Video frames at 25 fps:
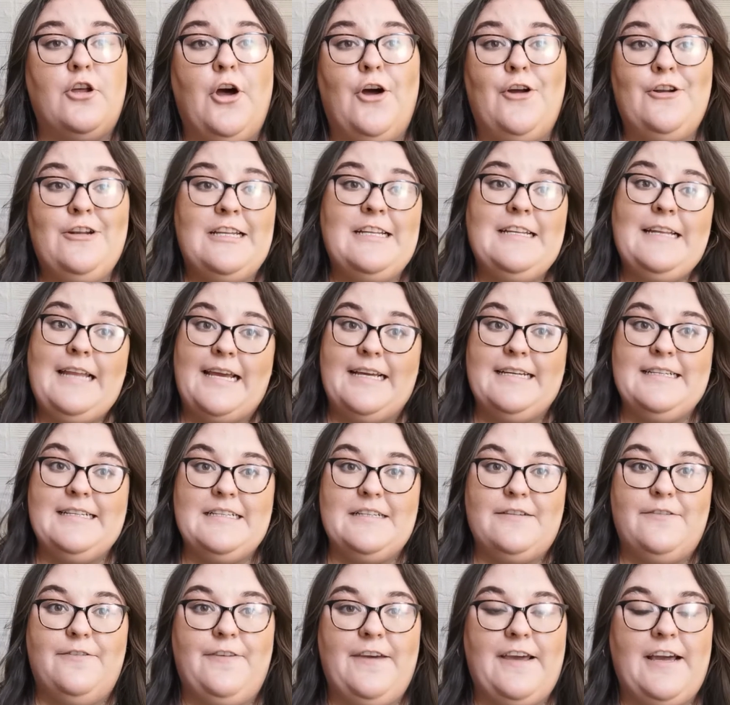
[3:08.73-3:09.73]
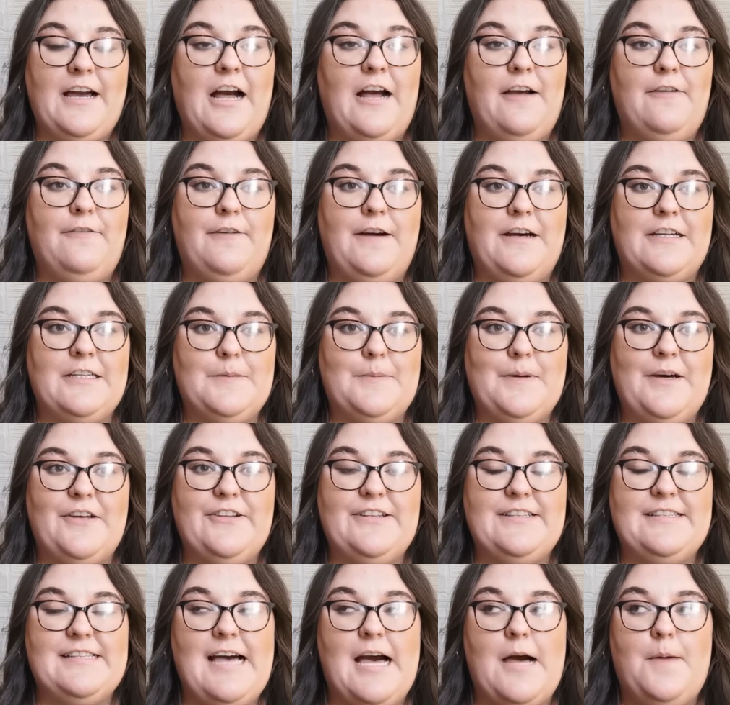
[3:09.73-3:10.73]
The only negative thing I found about
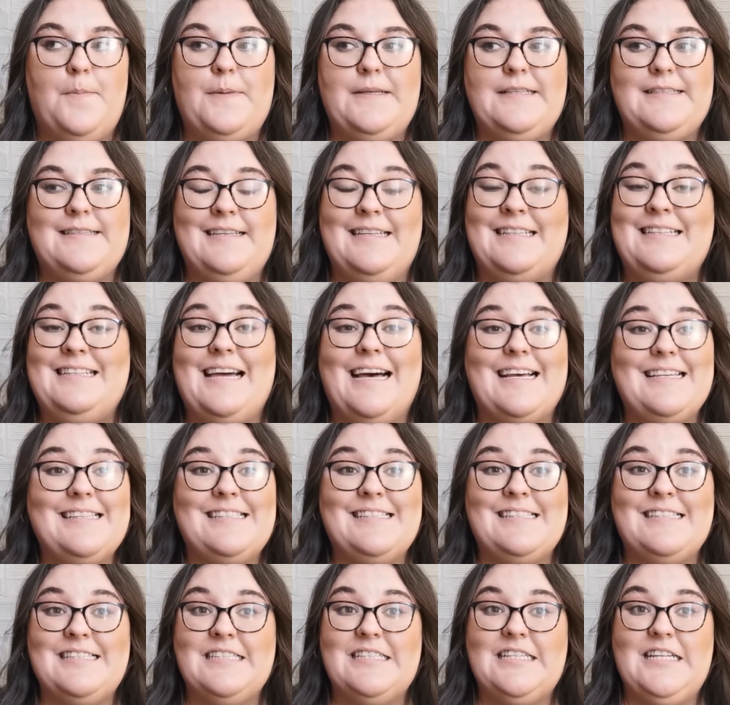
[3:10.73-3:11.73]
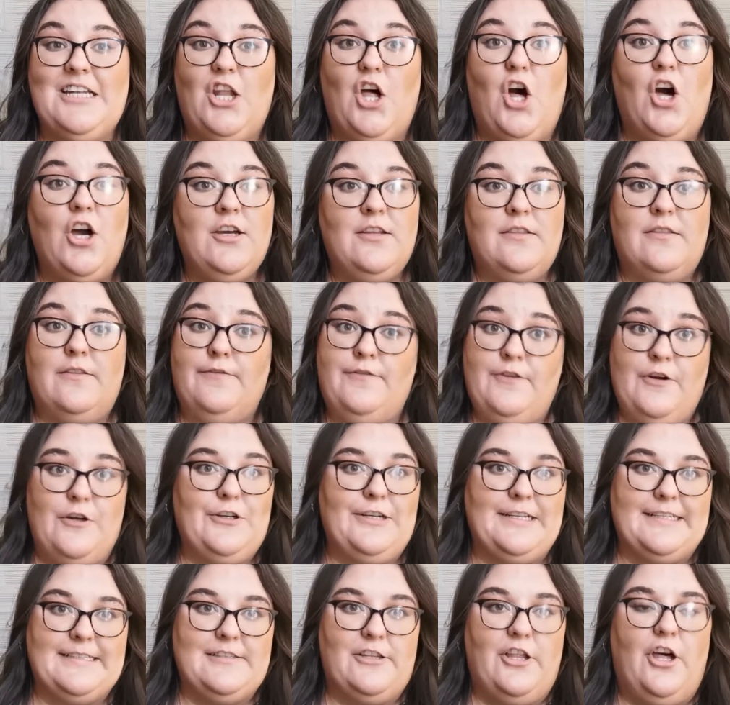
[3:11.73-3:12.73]
this app is it does lock, the
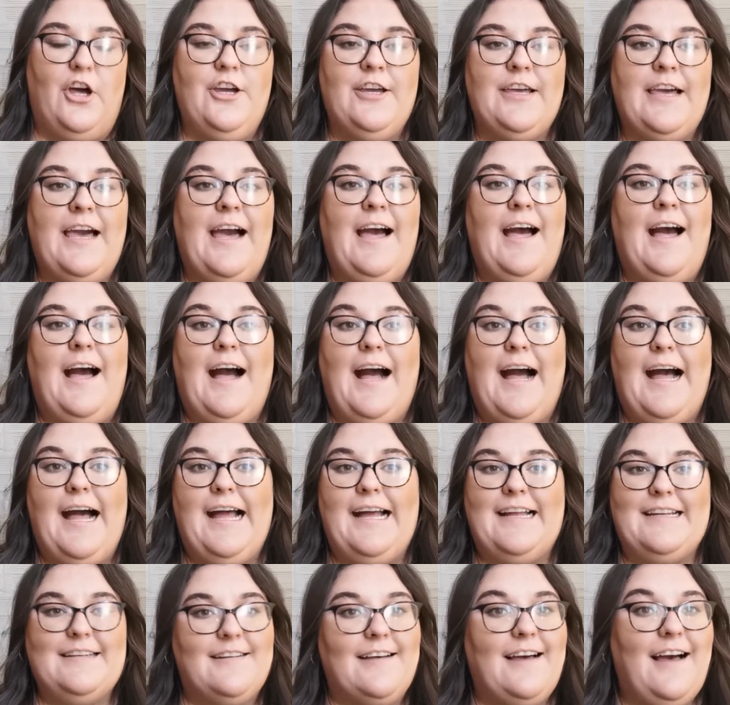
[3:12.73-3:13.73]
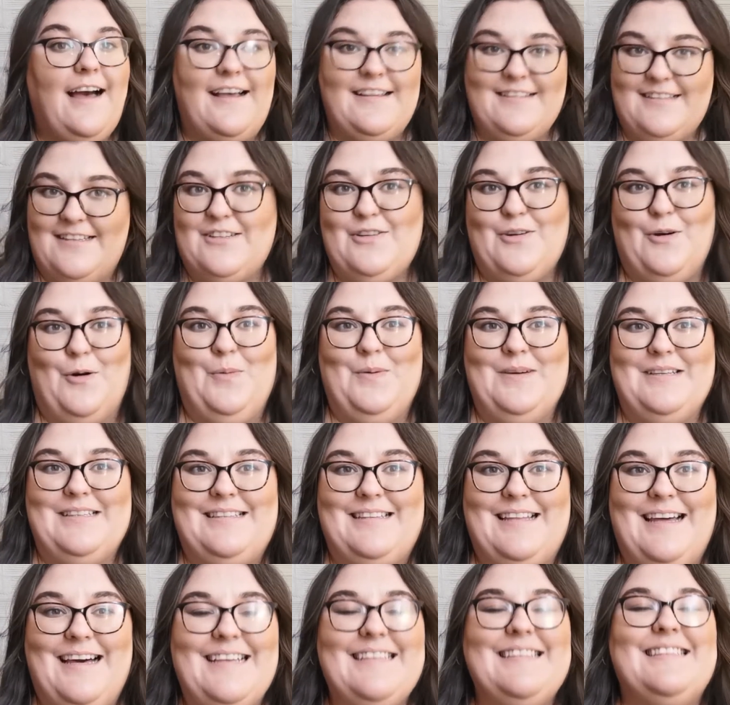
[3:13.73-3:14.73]
phone does lock, and as it always
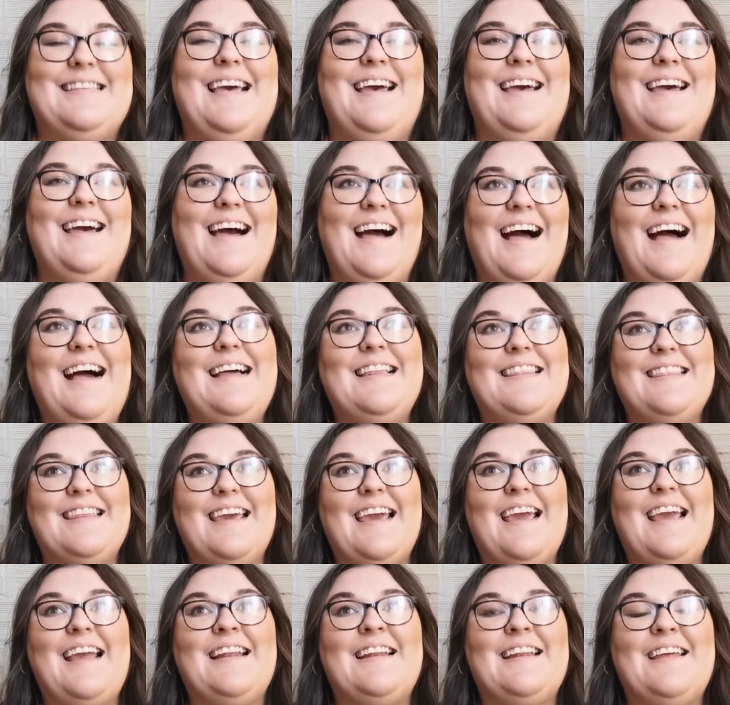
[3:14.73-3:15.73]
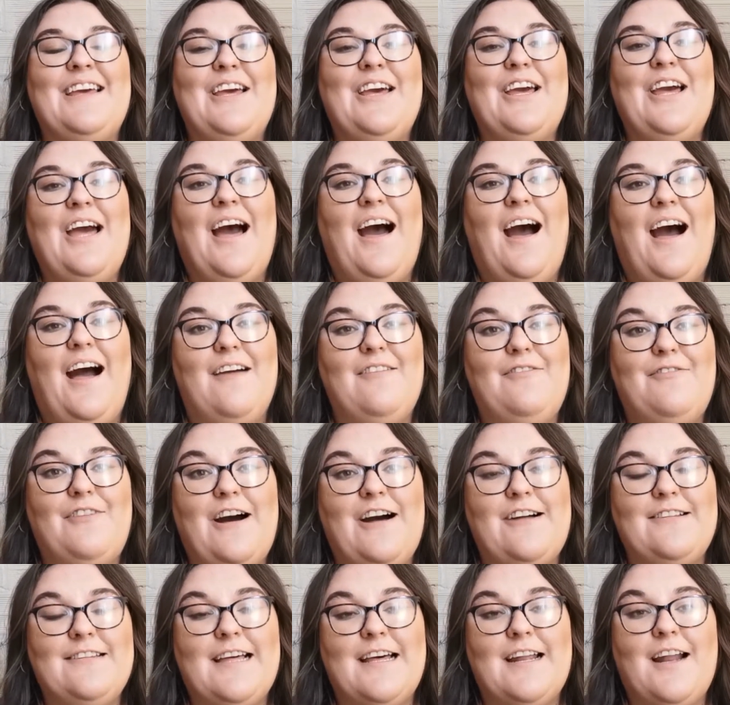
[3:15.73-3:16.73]
does. And then I
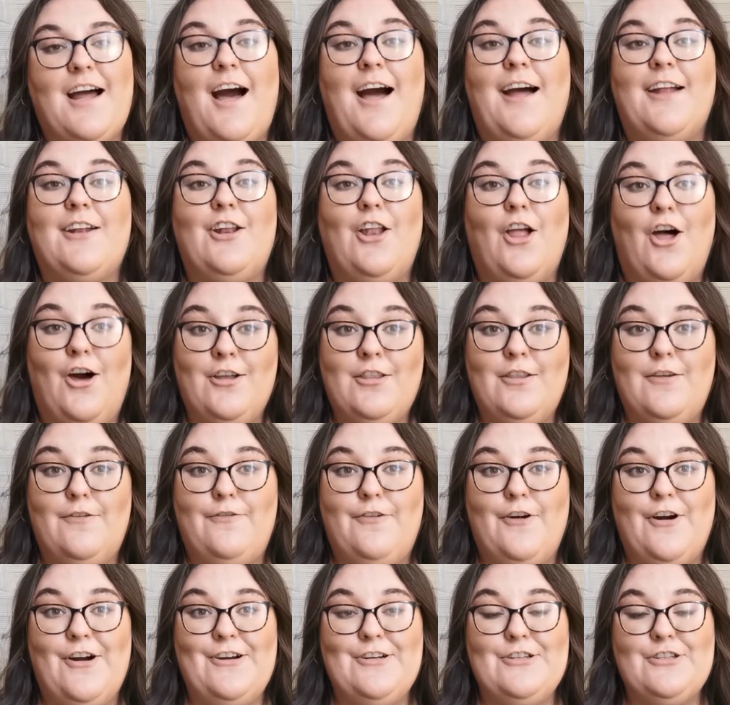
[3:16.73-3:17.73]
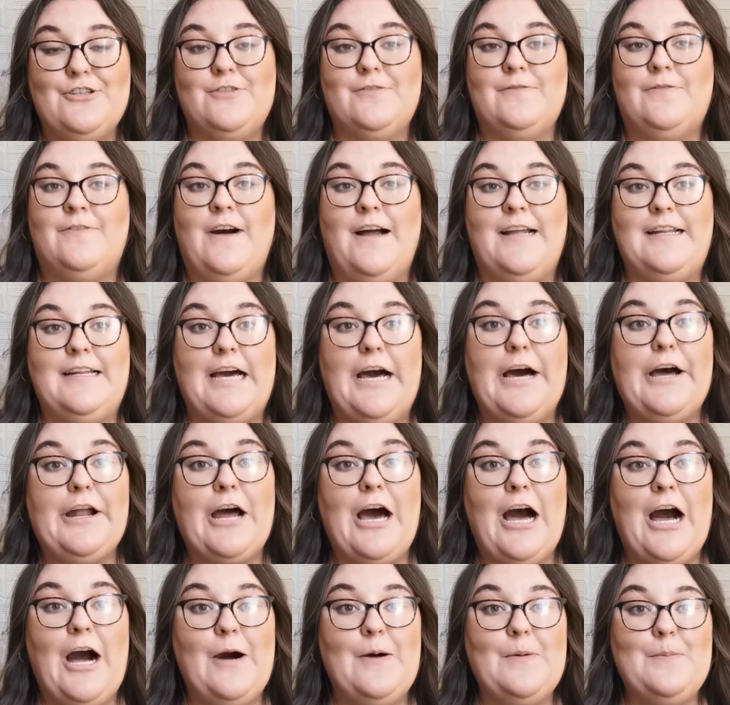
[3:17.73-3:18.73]
found that I unlocked the phone to find out
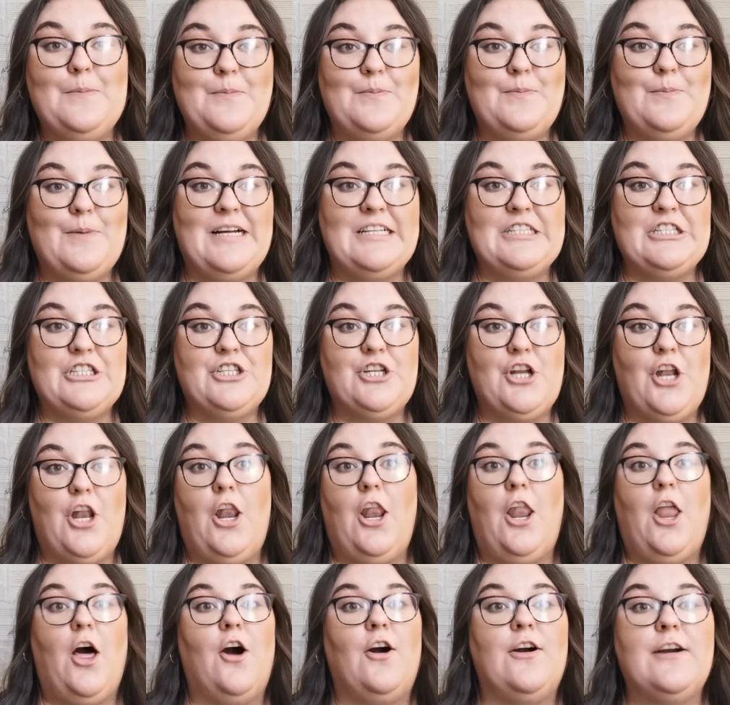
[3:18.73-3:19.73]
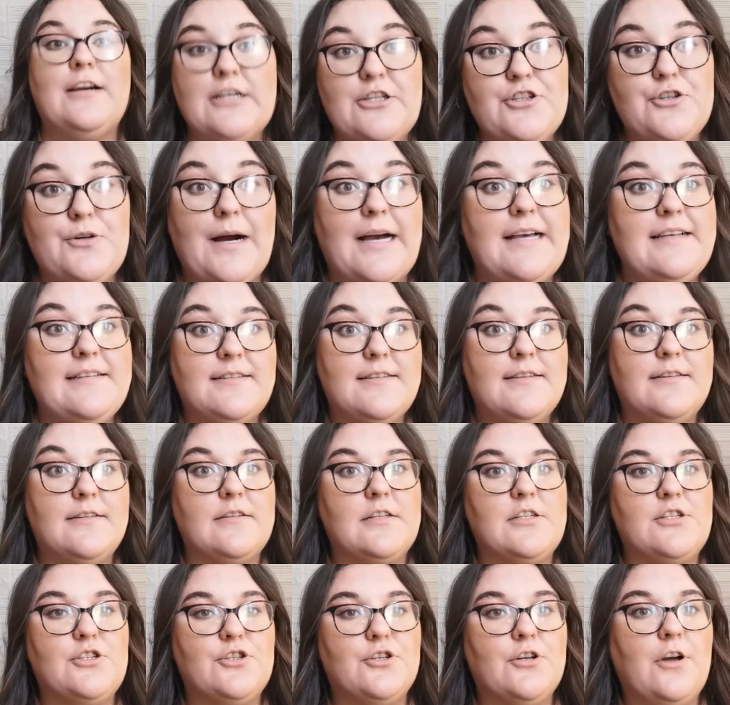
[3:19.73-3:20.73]
how much longer do I still
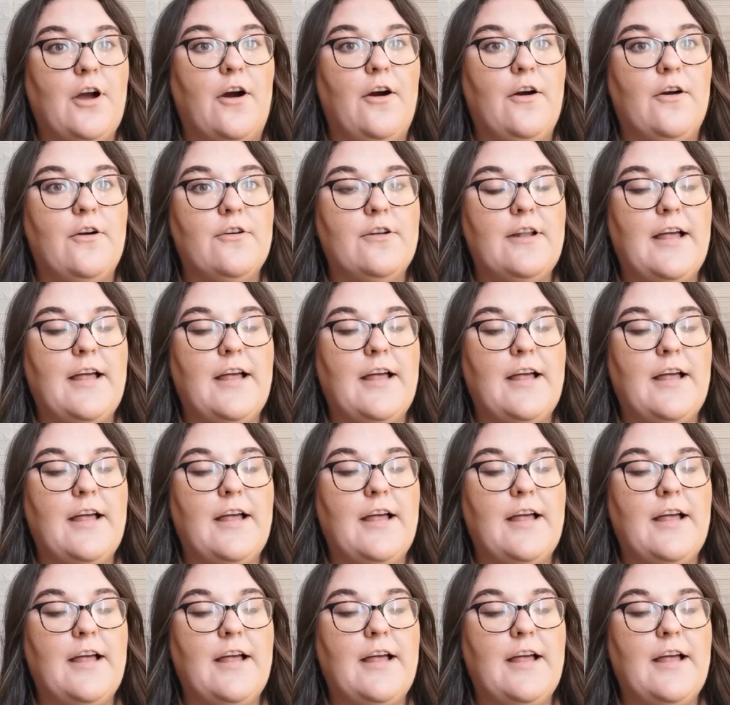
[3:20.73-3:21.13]
need to go.